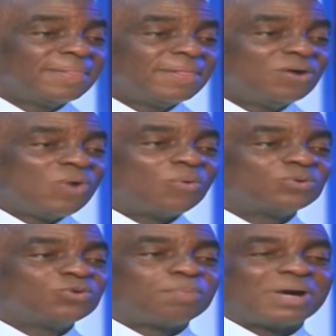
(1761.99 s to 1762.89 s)
When would
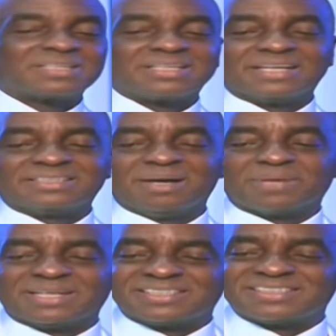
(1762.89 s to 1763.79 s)
you pass that exam
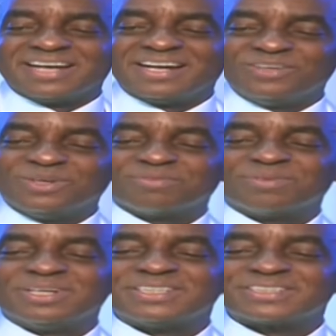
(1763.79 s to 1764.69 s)
that is staring you in the
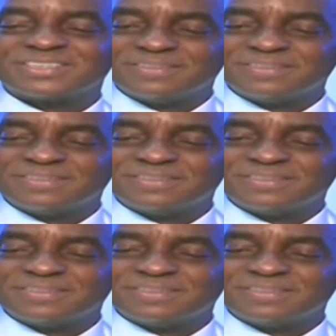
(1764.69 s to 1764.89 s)
face?